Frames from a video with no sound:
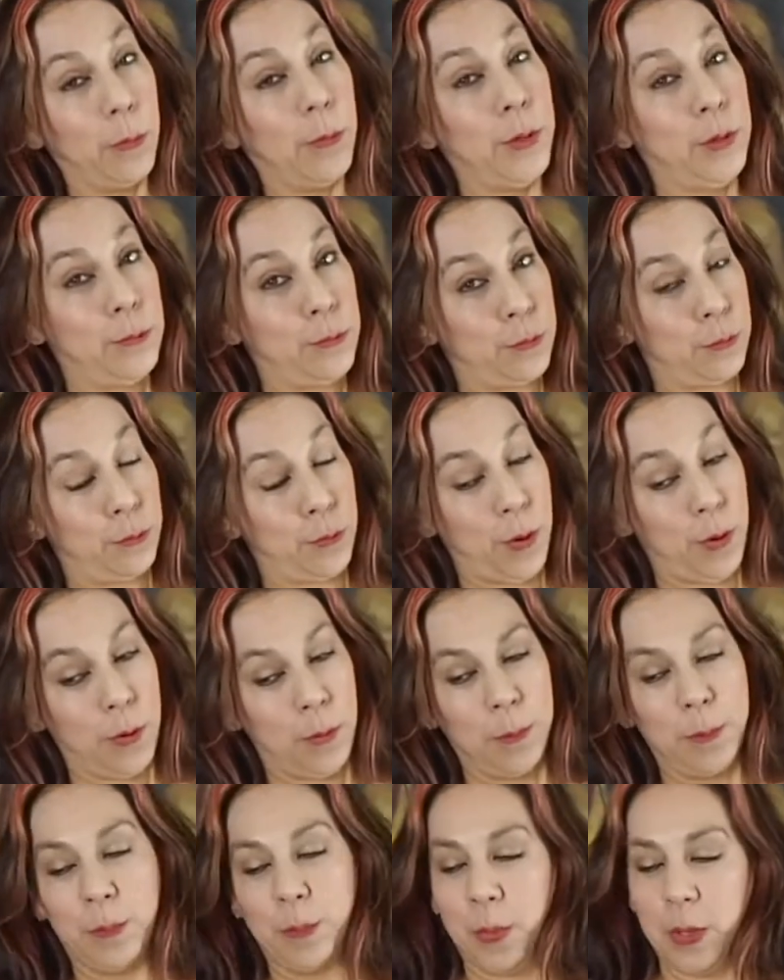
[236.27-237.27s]
we use
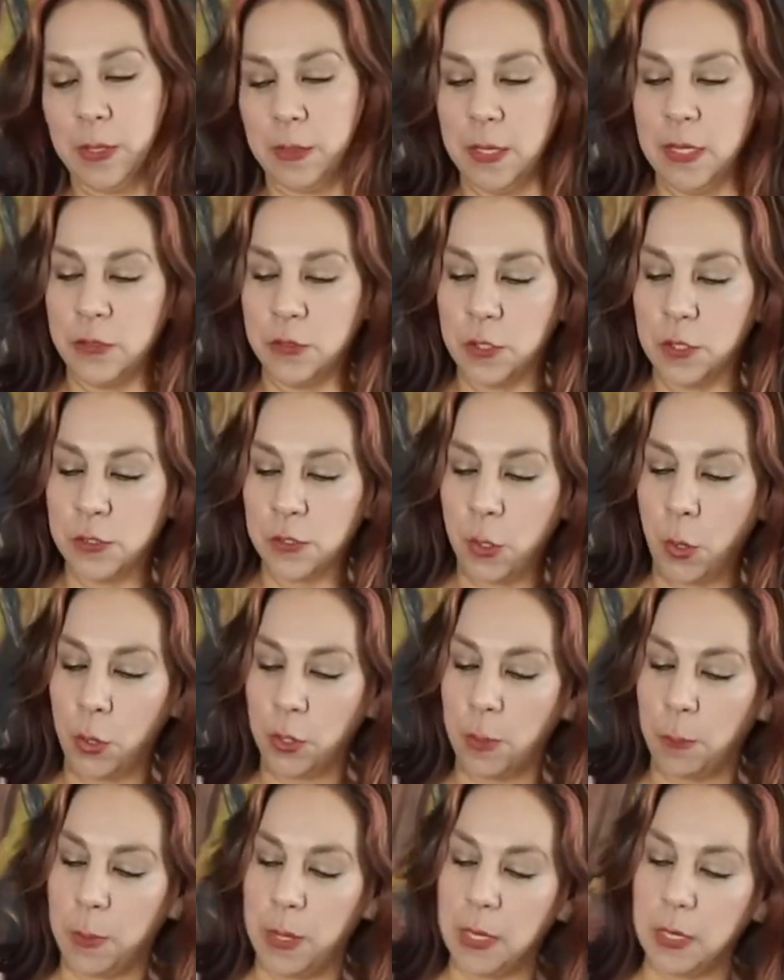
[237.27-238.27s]
rum, but it's just all
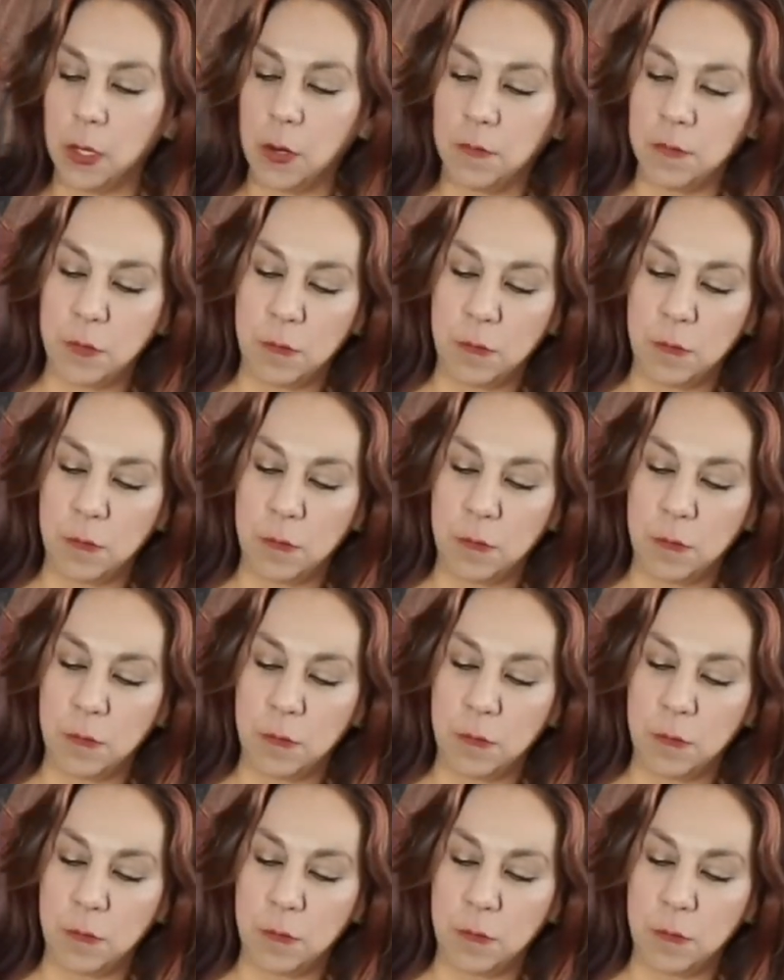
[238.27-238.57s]
depending of your